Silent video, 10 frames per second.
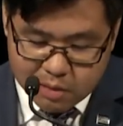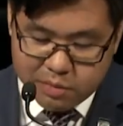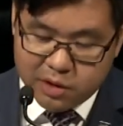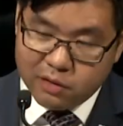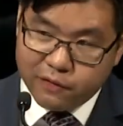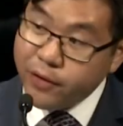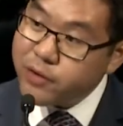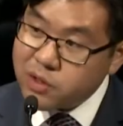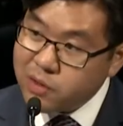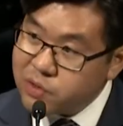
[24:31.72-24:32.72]
but in the
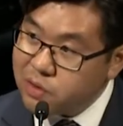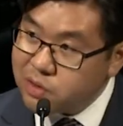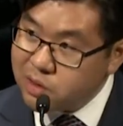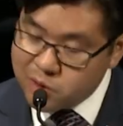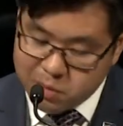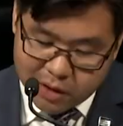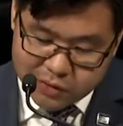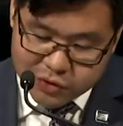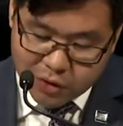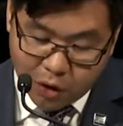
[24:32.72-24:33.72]
first instance, this
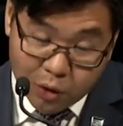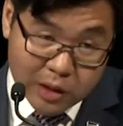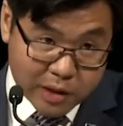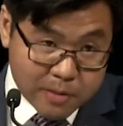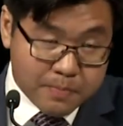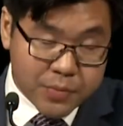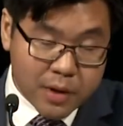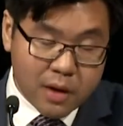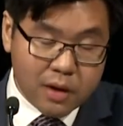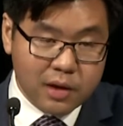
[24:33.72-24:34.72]
means only
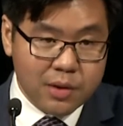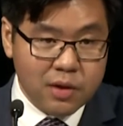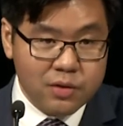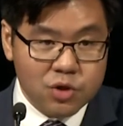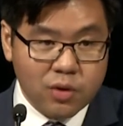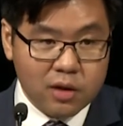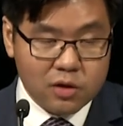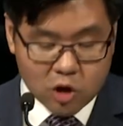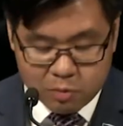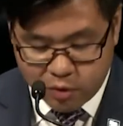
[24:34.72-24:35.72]
that the
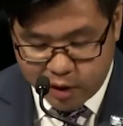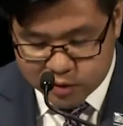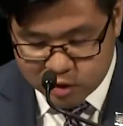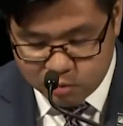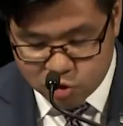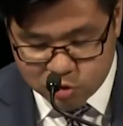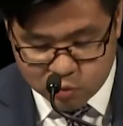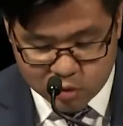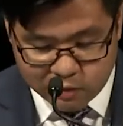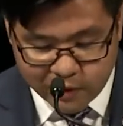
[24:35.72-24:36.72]
Australian Human Rights
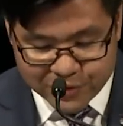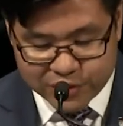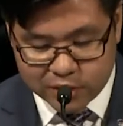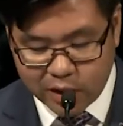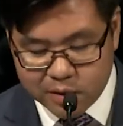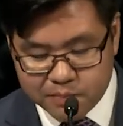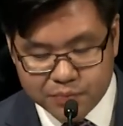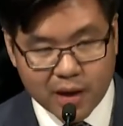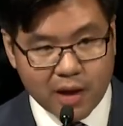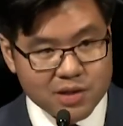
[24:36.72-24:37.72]
Commission will investigate
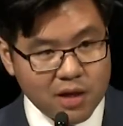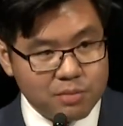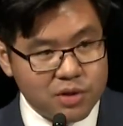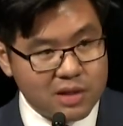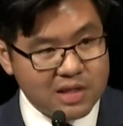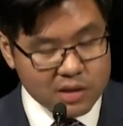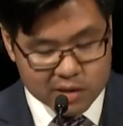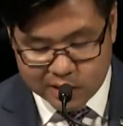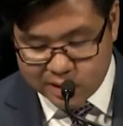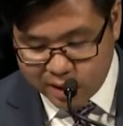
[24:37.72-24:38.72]
and attempt to
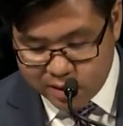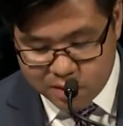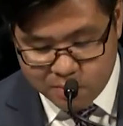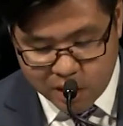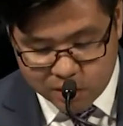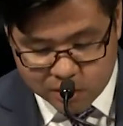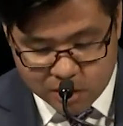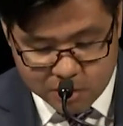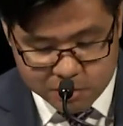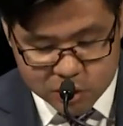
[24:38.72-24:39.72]
conciliate the matter
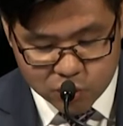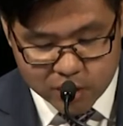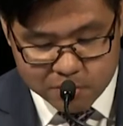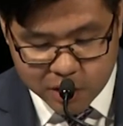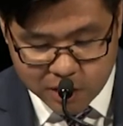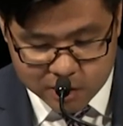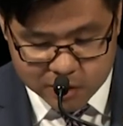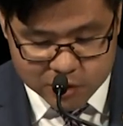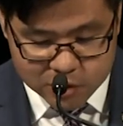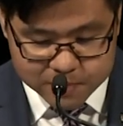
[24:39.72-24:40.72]
between
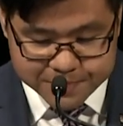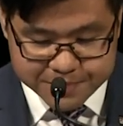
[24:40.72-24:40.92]
parties.